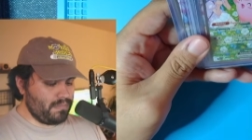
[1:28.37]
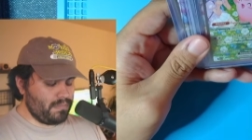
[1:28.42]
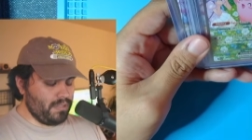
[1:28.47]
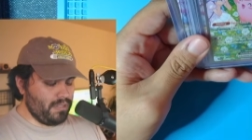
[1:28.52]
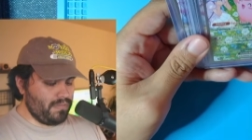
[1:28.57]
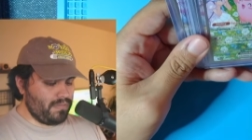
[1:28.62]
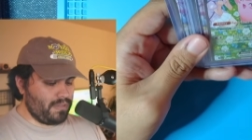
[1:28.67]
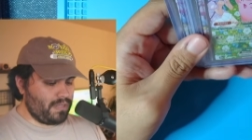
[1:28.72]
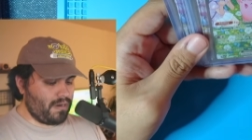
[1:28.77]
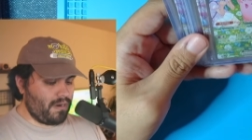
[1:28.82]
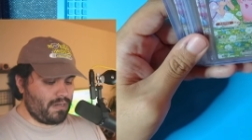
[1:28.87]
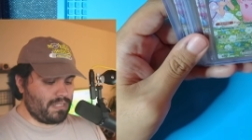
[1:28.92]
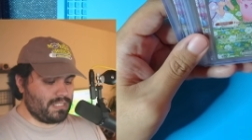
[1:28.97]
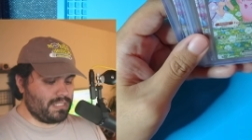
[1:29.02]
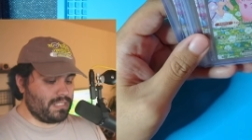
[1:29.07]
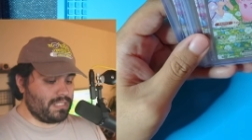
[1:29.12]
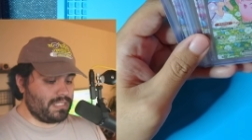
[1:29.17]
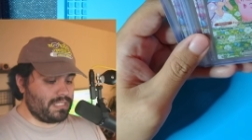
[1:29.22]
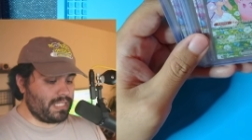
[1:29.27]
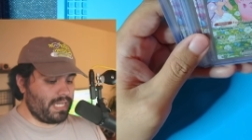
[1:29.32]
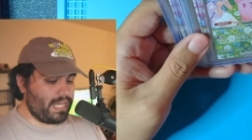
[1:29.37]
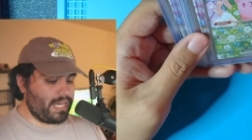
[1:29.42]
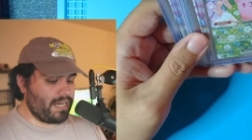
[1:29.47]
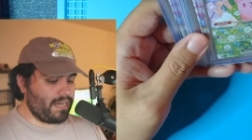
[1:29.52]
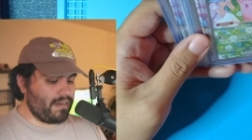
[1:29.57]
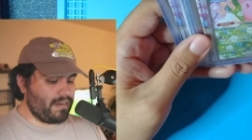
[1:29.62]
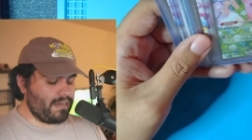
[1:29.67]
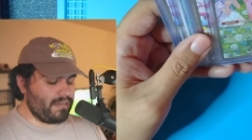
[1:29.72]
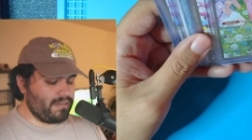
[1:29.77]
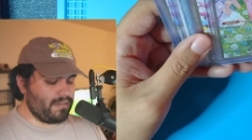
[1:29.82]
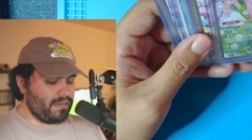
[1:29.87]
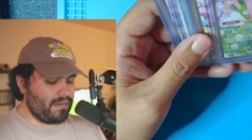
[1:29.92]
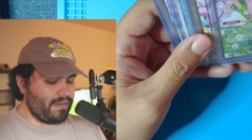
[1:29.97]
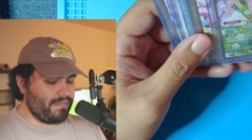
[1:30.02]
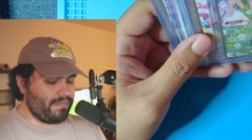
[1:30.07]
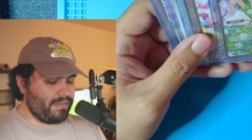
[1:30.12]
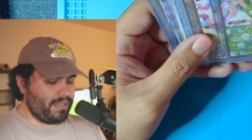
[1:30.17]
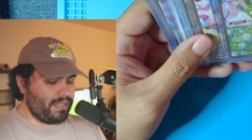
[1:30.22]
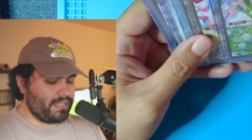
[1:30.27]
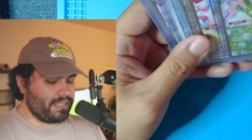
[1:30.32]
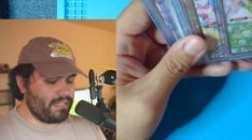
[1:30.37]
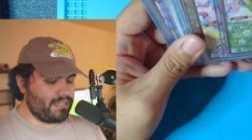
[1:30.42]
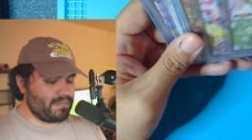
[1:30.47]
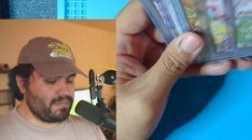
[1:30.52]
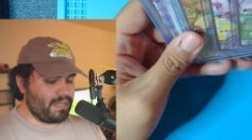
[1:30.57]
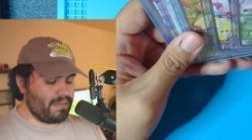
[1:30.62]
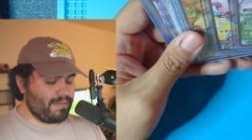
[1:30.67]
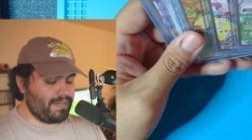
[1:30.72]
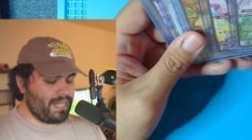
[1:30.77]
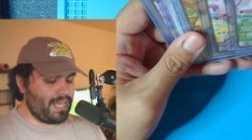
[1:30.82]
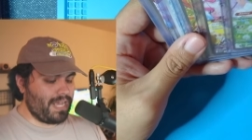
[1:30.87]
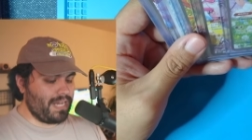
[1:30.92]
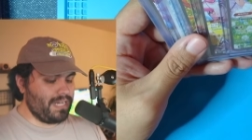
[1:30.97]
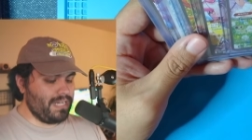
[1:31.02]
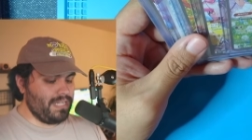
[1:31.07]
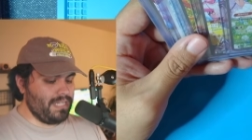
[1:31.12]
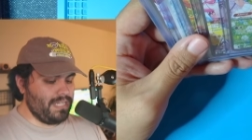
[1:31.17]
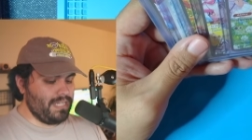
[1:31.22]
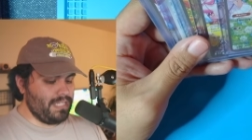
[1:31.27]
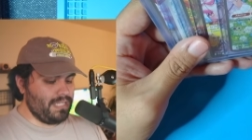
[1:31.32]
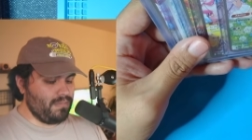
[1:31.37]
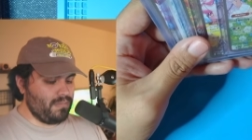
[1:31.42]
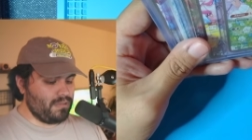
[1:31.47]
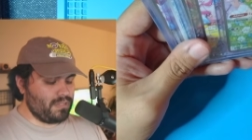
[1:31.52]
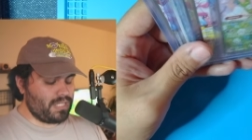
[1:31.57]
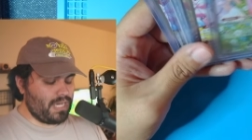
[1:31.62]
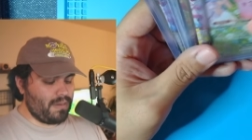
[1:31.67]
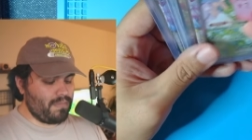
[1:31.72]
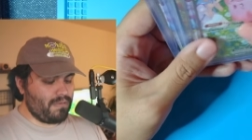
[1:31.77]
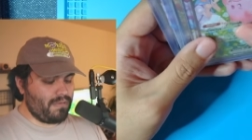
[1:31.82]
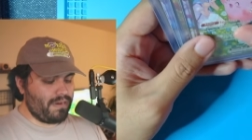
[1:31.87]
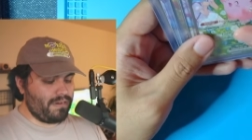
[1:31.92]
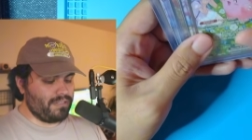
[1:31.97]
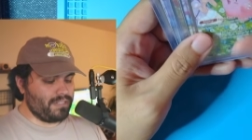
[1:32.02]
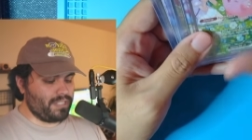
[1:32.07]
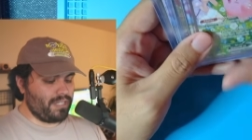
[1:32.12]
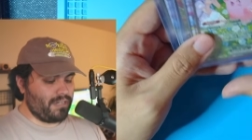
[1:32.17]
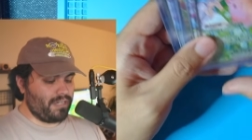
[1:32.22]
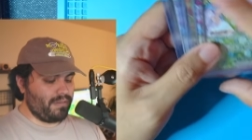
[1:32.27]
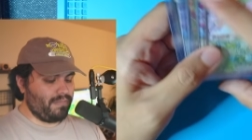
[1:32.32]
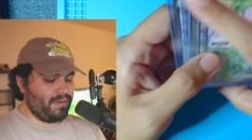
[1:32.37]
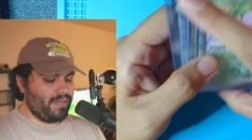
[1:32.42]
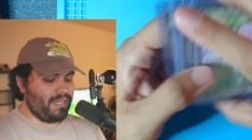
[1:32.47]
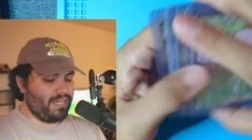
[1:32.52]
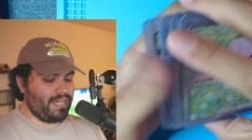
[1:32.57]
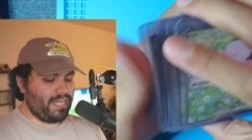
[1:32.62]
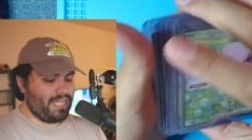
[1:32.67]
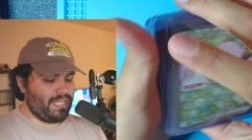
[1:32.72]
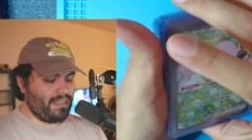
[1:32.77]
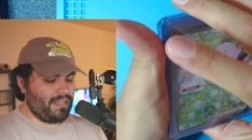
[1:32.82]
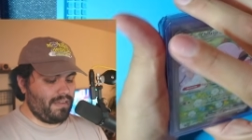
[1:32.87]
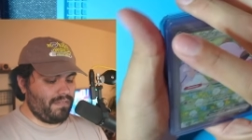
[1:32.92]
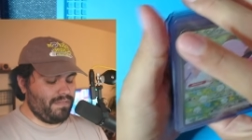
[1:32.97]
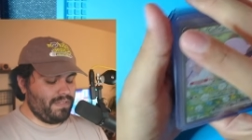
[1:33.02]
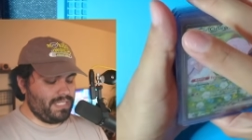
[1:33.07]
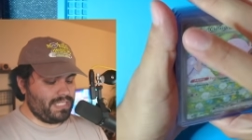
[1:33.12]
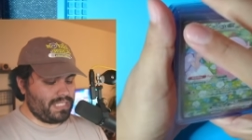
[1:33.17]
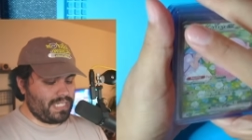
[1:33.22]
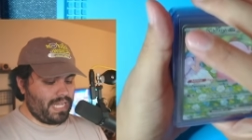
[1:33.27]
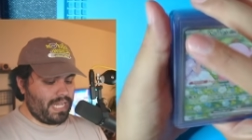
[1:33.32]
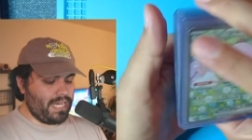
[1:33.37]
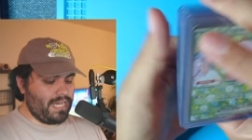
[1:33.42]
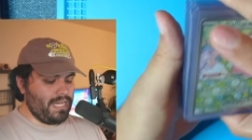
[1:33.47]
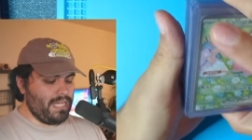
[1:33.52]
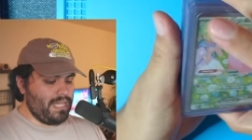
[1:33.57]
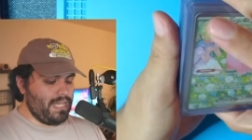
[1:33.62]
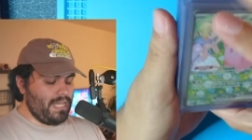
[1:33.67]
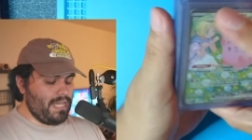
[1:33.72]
Beautiful cards in this set. I don't know, I feel like there's maybe not most hype around Journey, but I love the set.